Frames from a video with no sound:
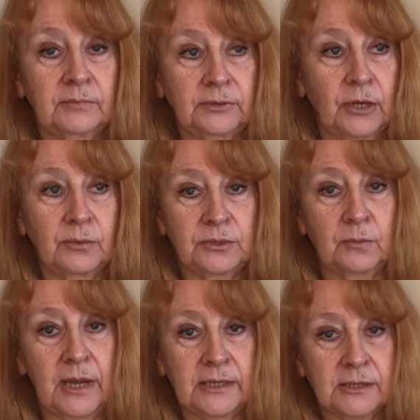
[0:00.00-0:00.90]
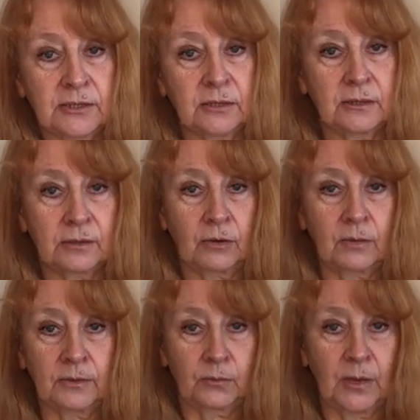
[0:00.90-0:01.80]
lowered waist to the
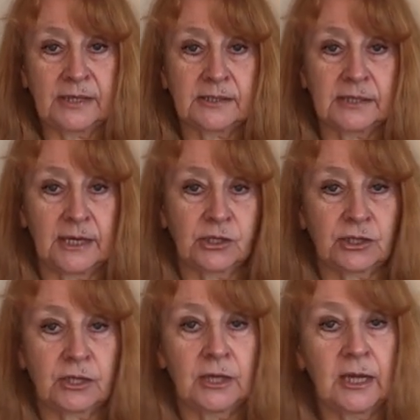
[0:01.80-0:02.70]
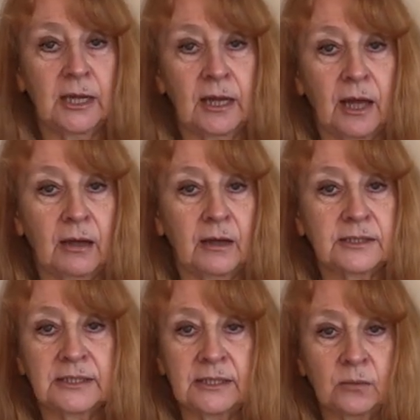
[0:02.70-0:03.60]
normal waist-ish.
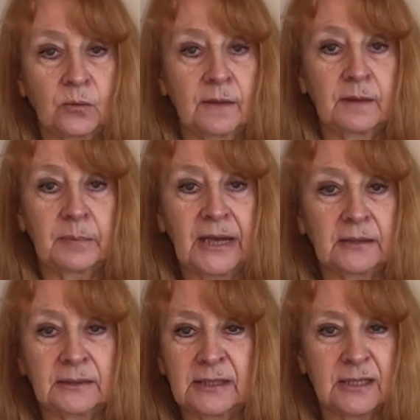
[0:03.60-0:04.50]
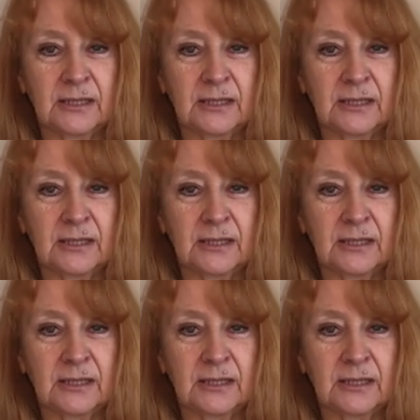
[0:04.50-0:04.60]
Didn't want the belt. It's